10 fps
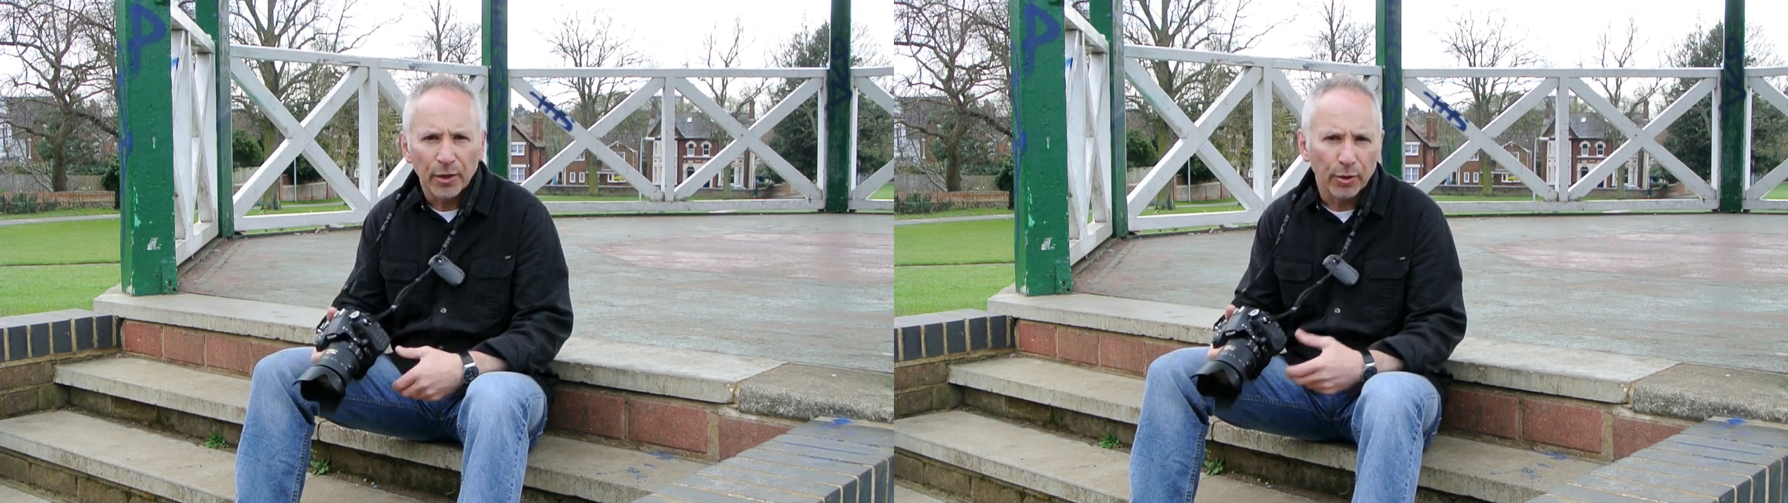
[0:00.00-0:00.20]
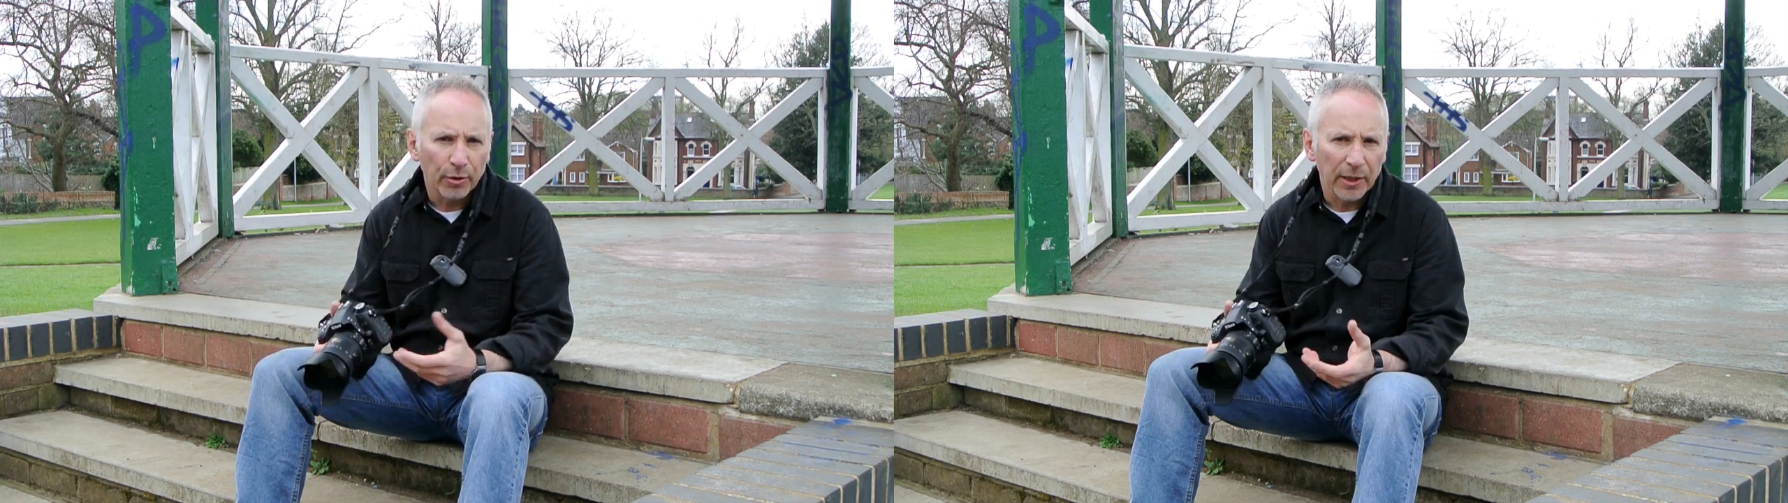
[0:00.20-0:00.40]

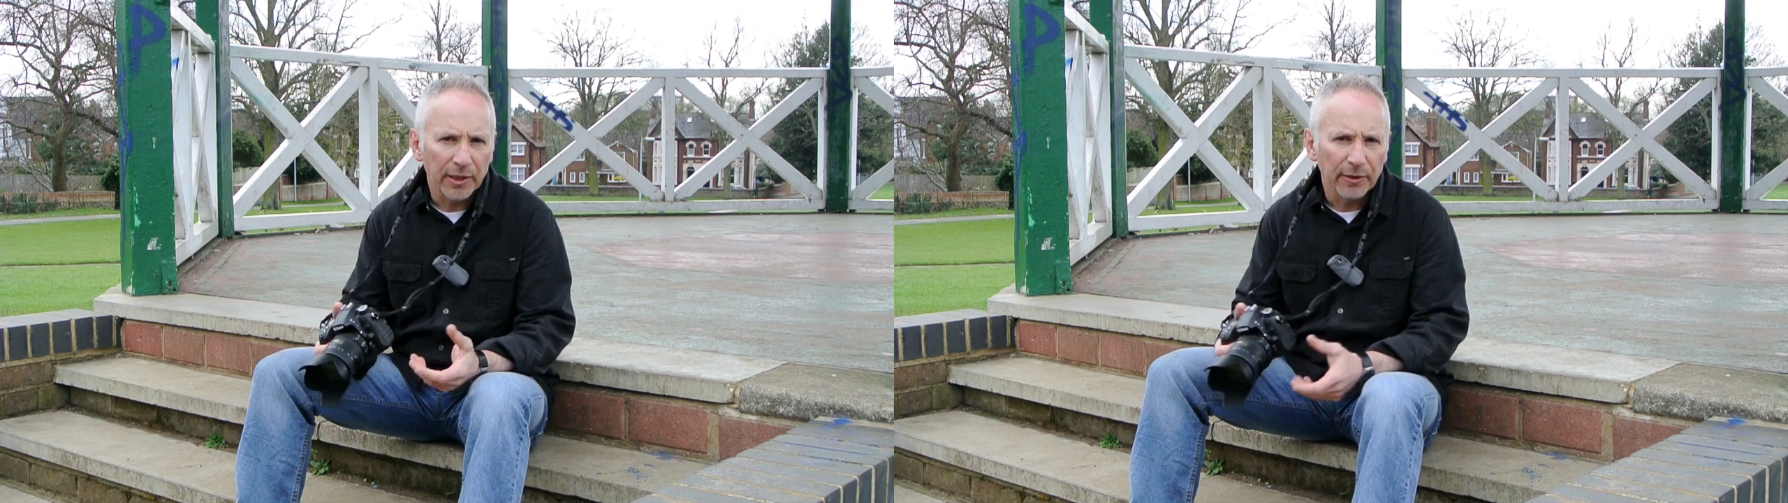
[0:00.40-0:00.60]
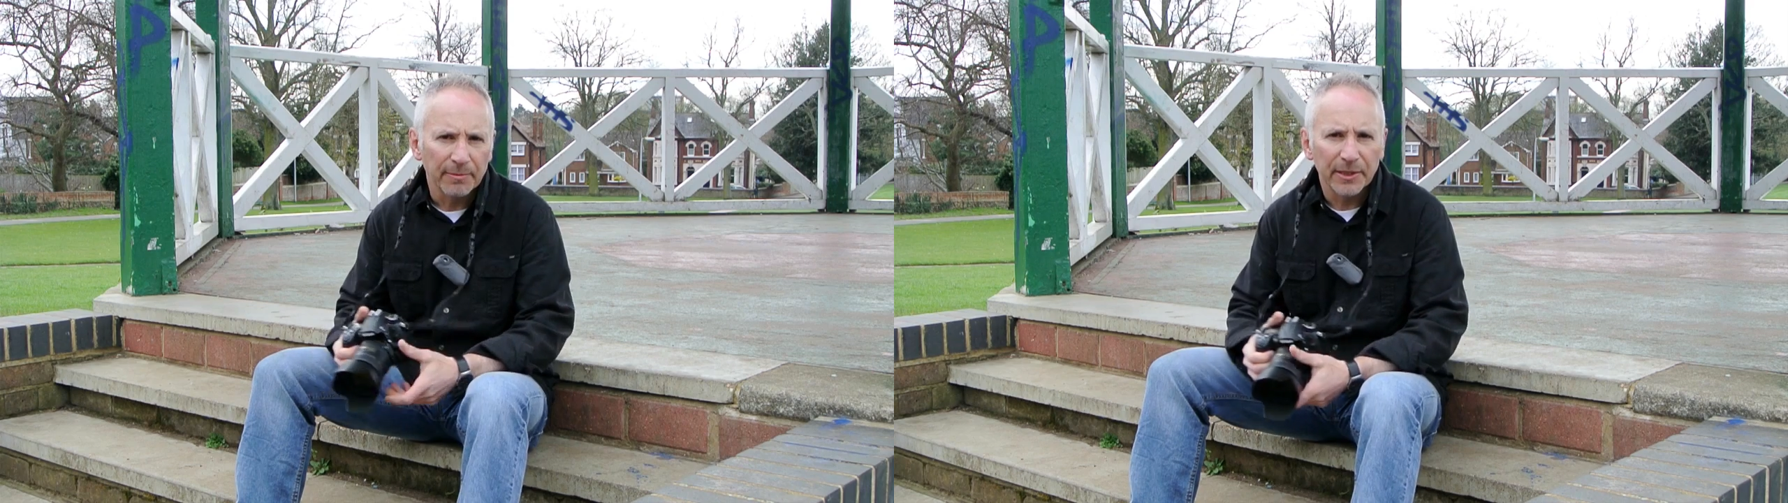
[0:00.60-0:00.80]
or a
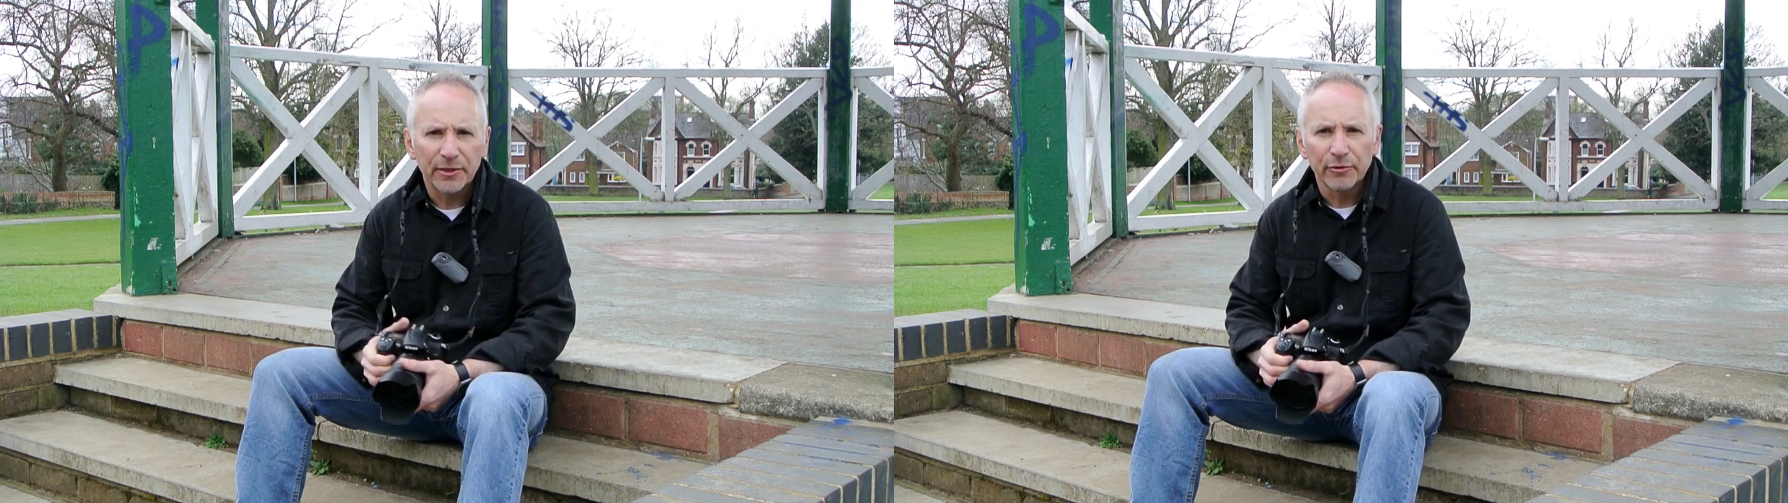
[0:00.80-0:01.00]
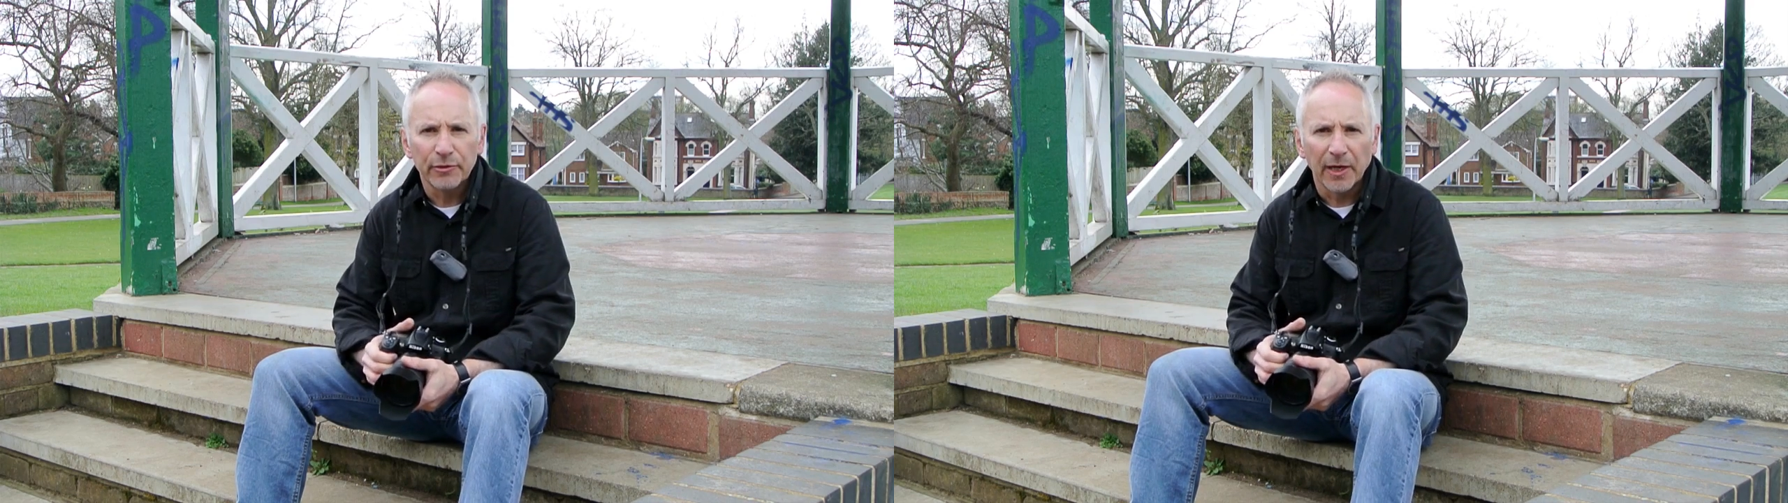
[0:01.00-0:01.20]
little bit
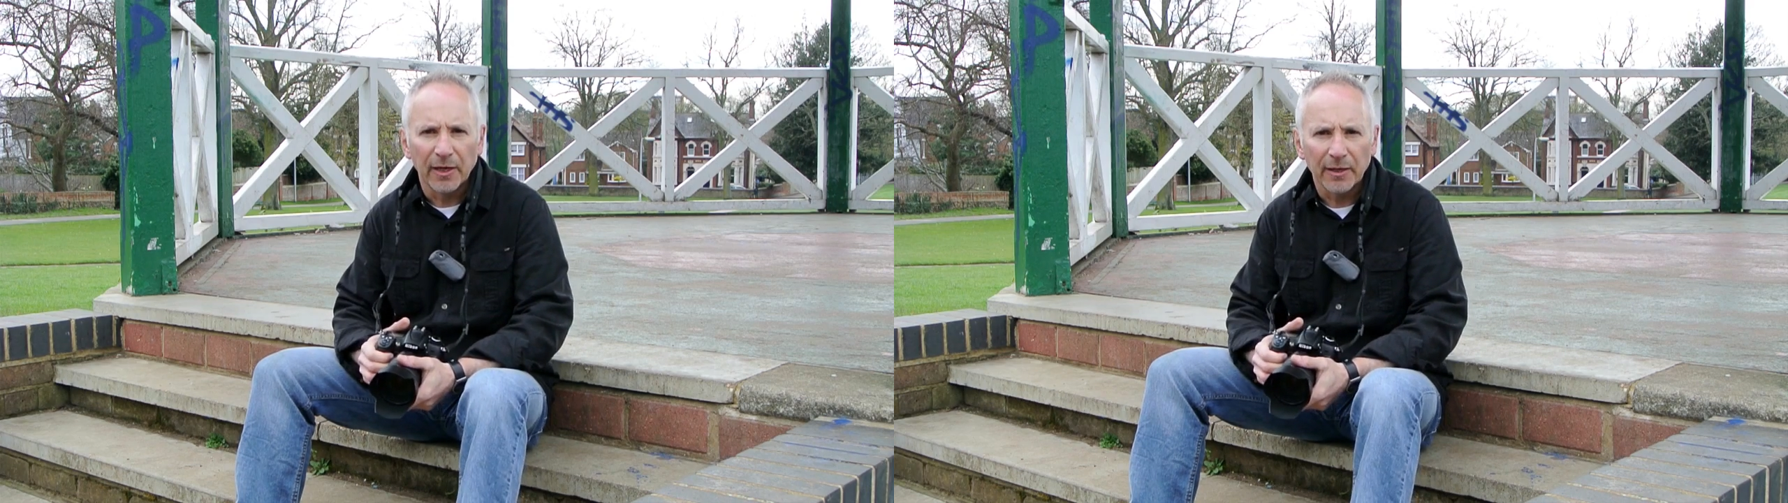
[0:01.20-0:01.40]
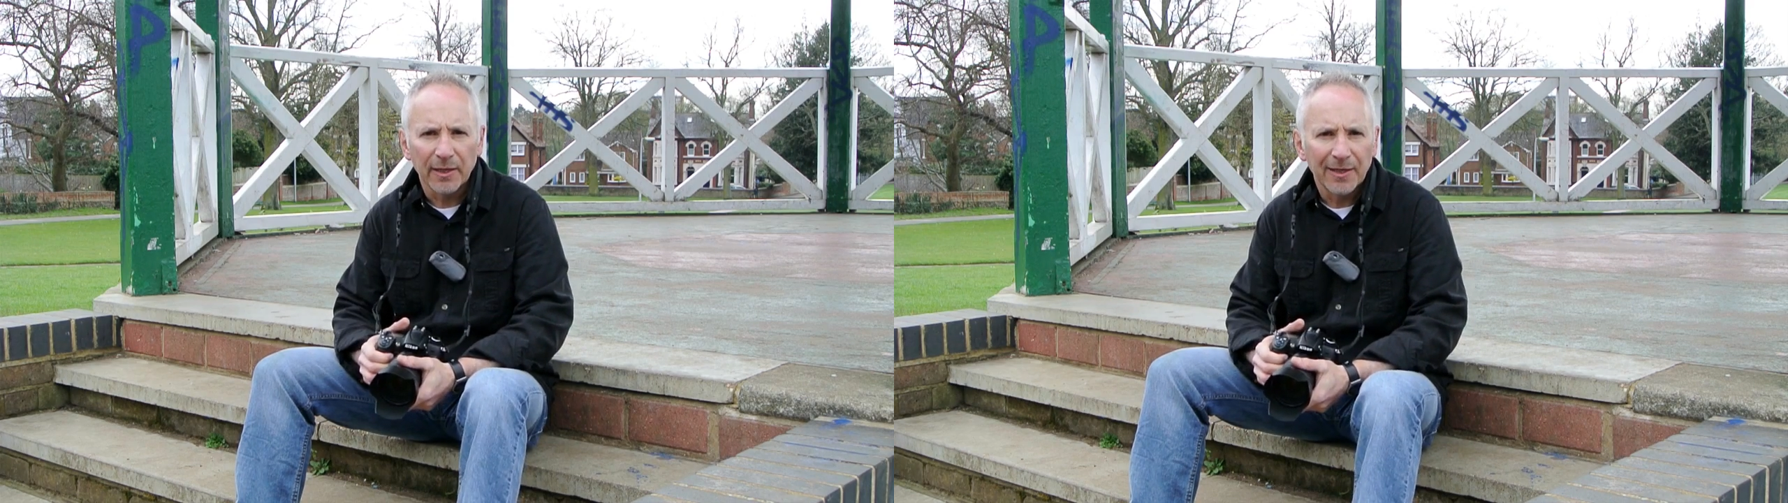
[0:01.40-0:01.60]
too
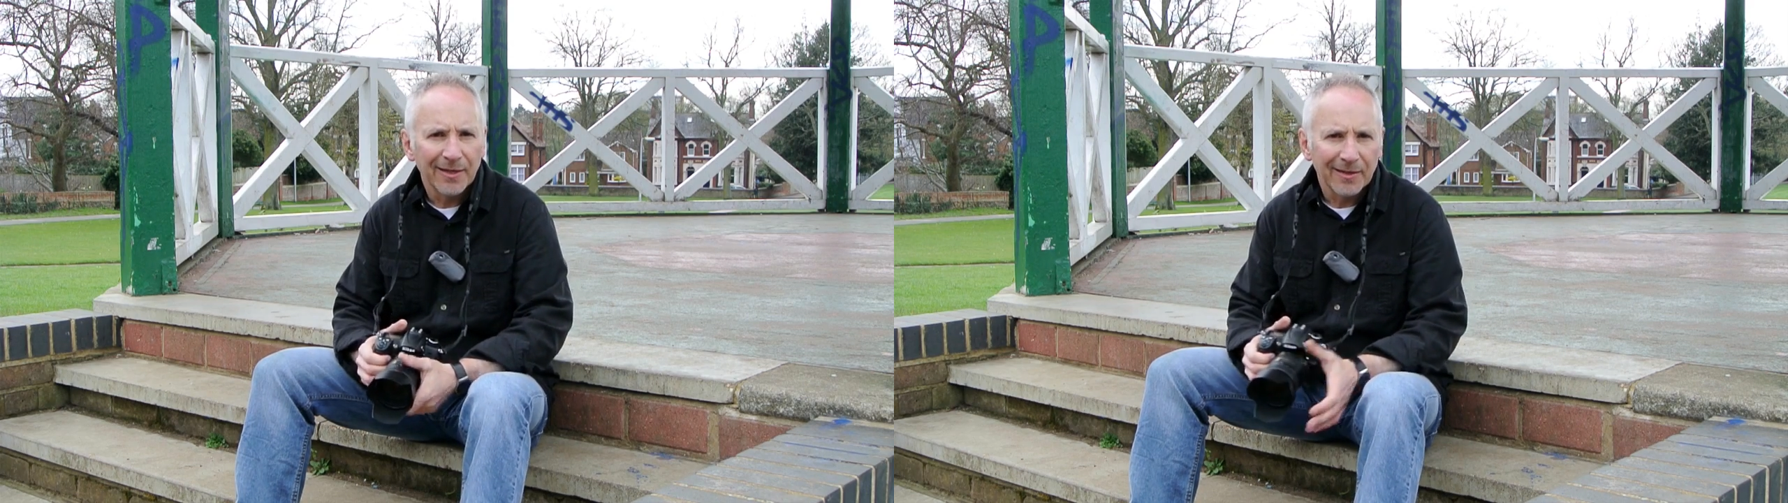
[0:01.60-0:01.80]
dark.